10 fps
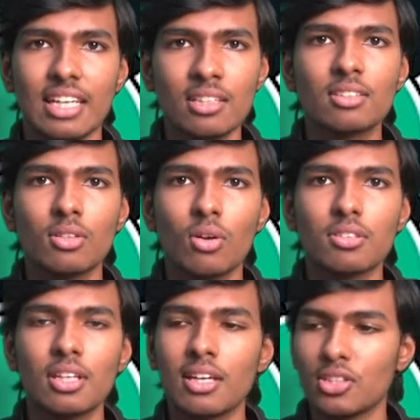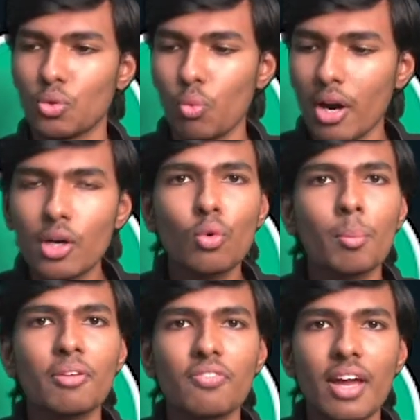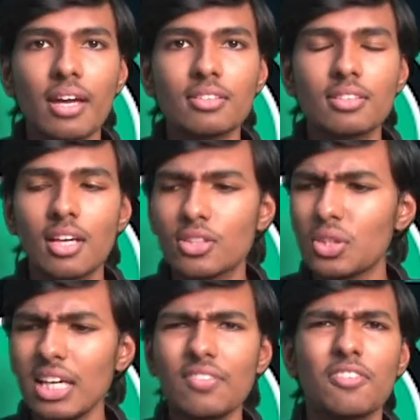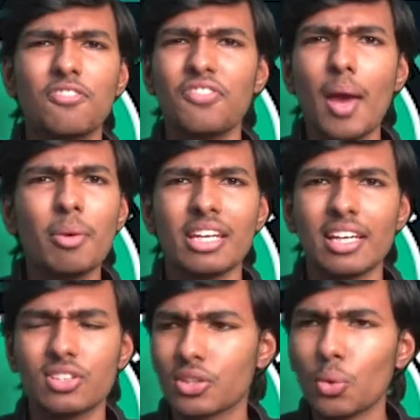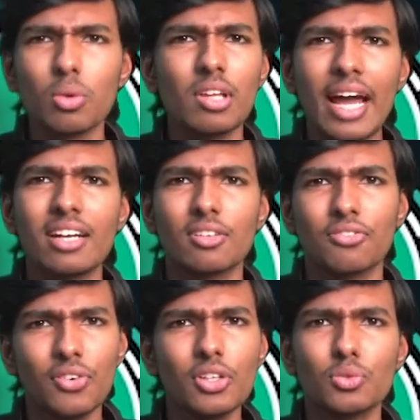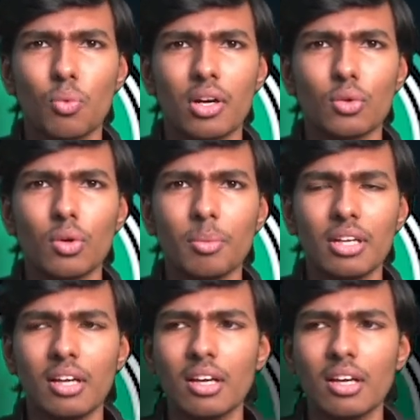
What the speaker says: insult to Wonder Woman fans, to even feminists who liked the first Wonder Woman.